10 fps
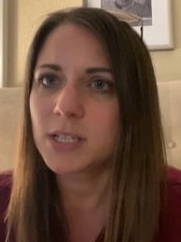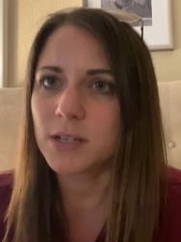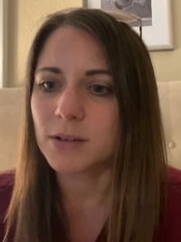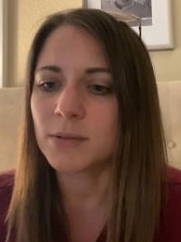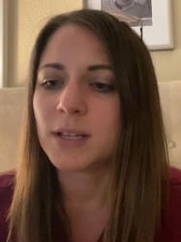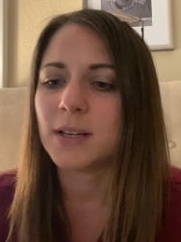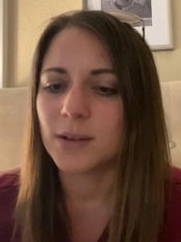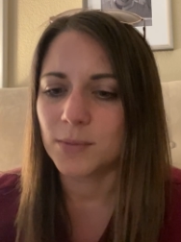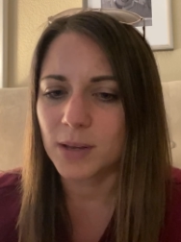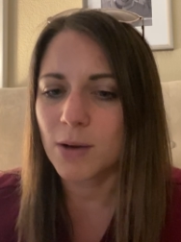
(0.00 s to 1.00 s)
to do.
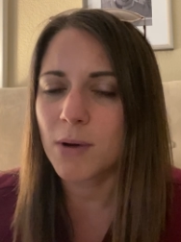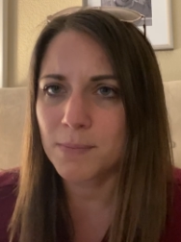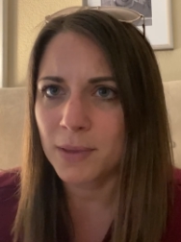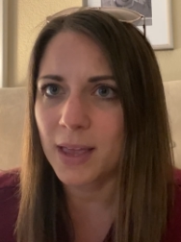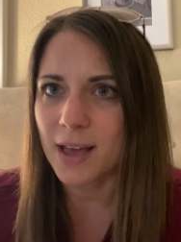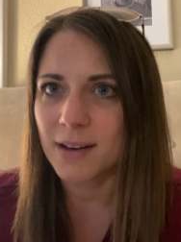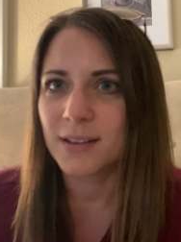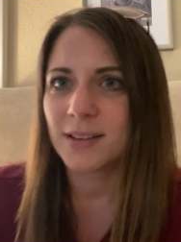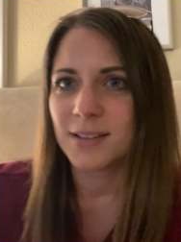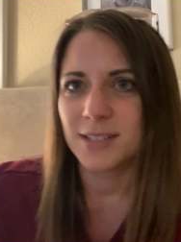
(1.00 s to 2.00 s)
We know our plan
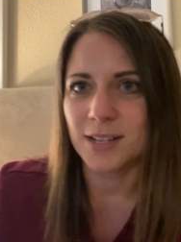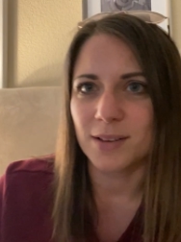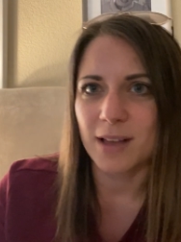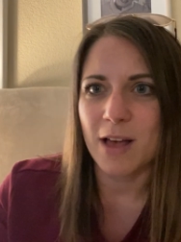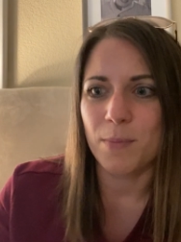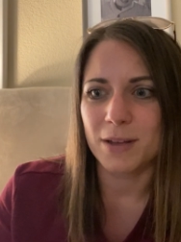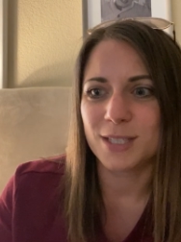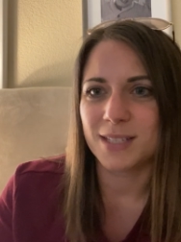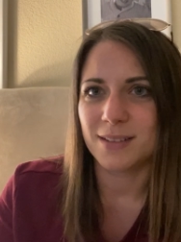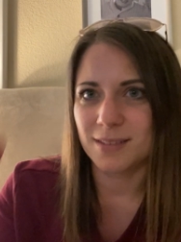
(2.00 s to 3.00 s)
to help
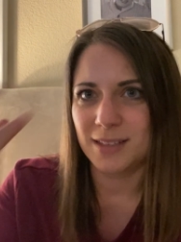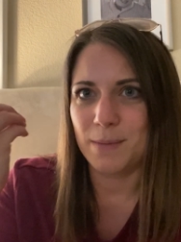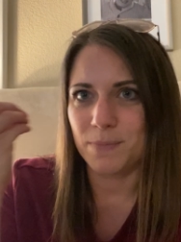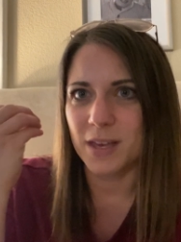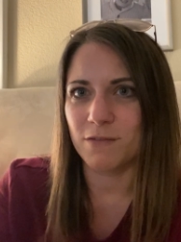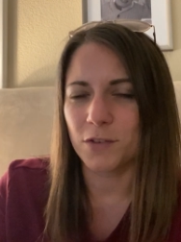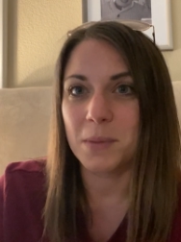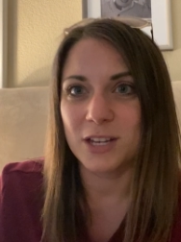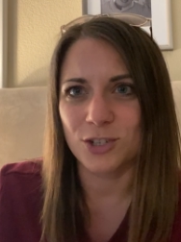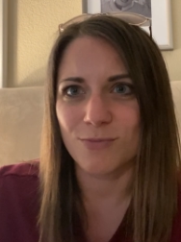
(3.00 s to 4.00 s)
us keep the
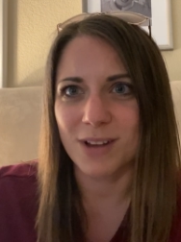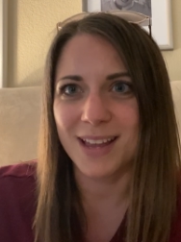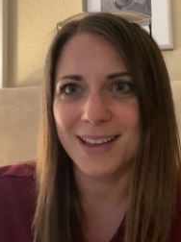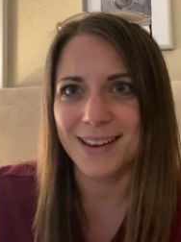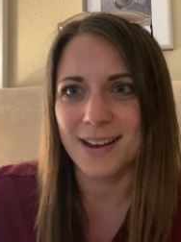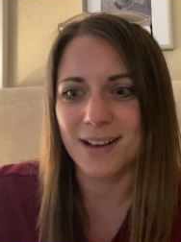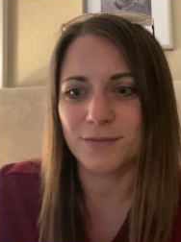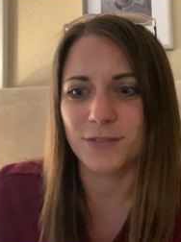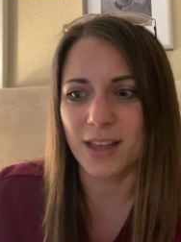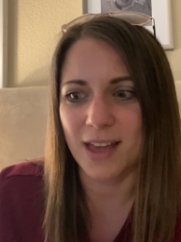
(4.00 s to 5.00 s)
information right and not
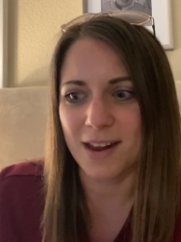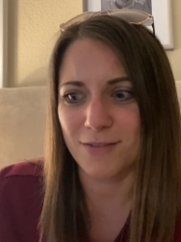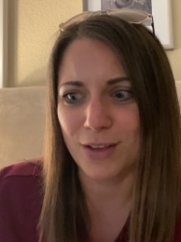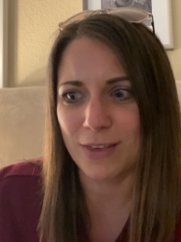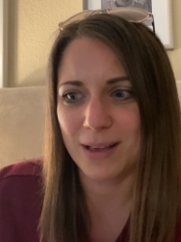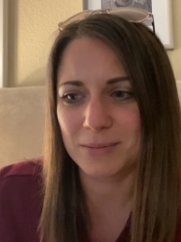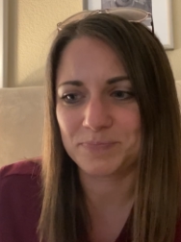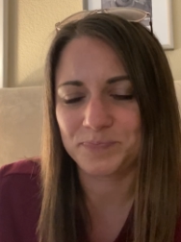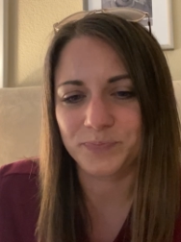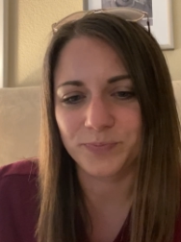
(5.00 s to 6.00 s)
forget everything.
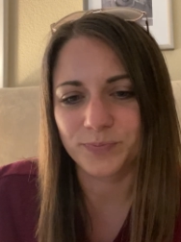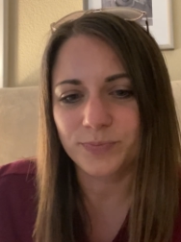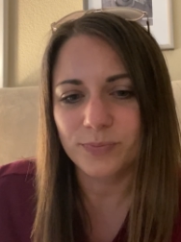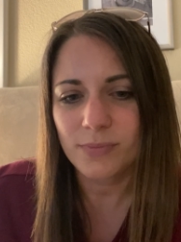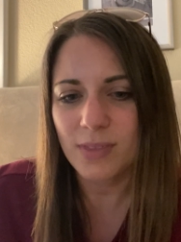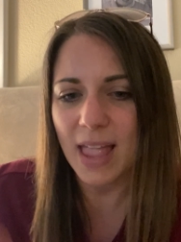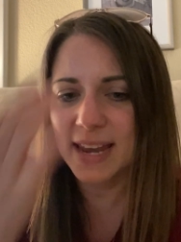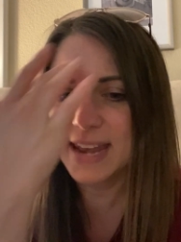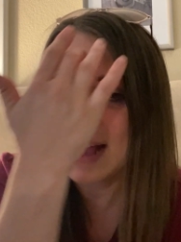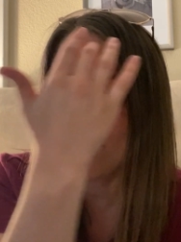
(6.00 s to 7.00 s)

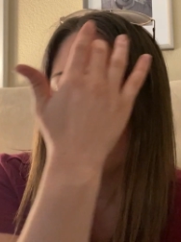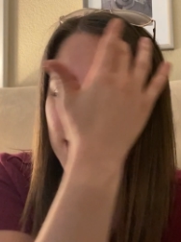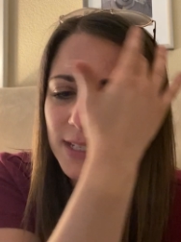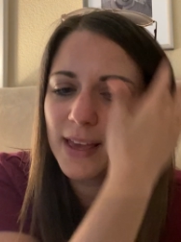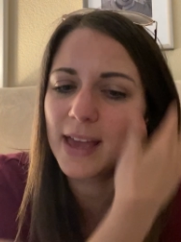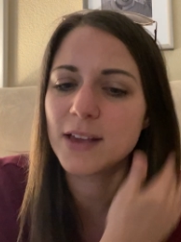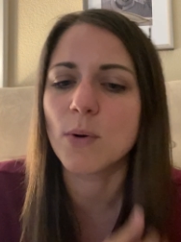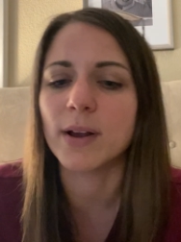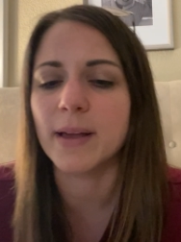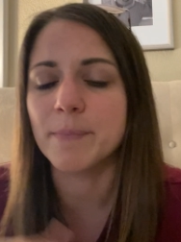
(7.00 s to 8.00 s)
And now into the
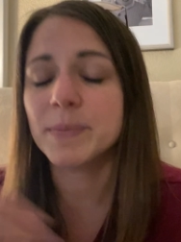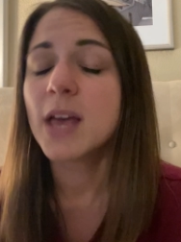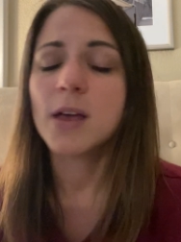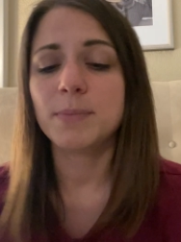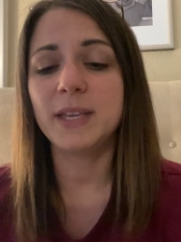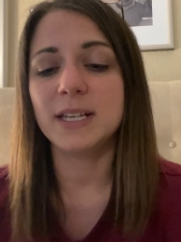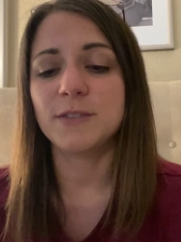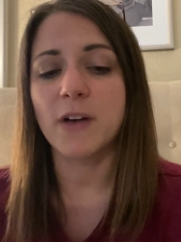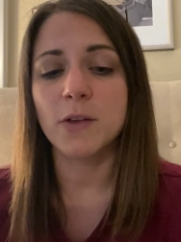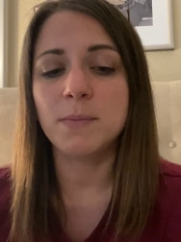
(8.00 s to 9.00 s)
Agorium. Please
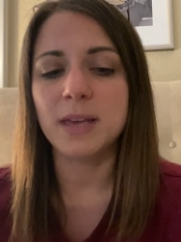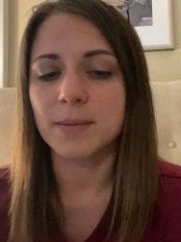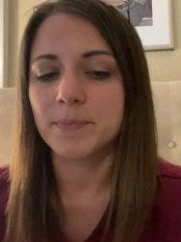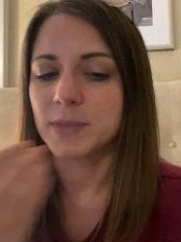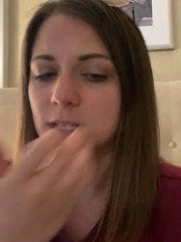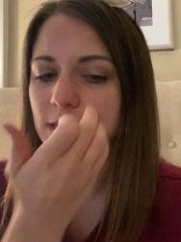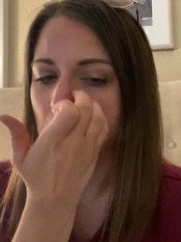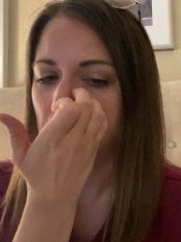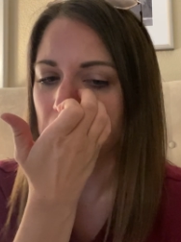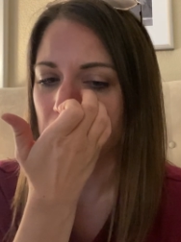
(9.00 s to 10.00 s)
follow me, the
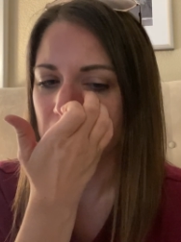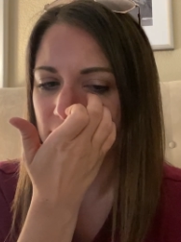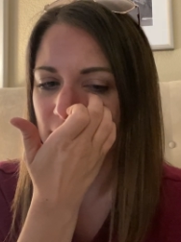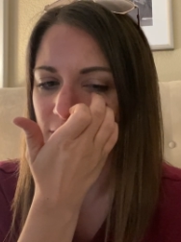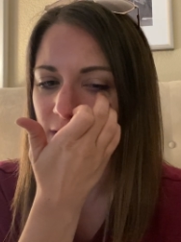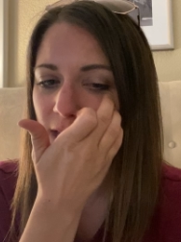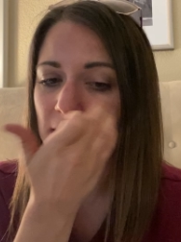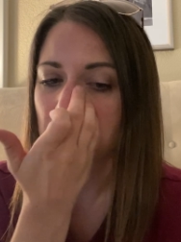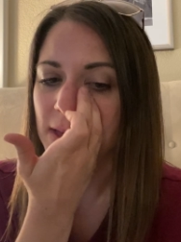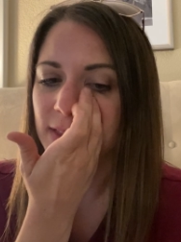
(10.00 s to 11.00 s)
Snowy hooted softly.
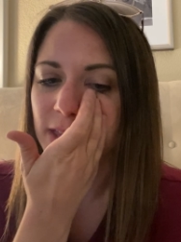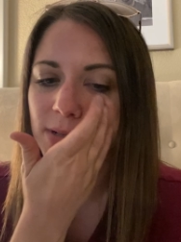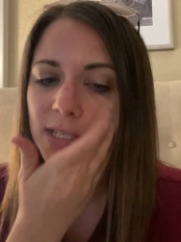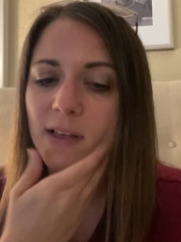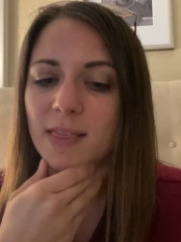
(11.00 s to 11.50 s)
There was a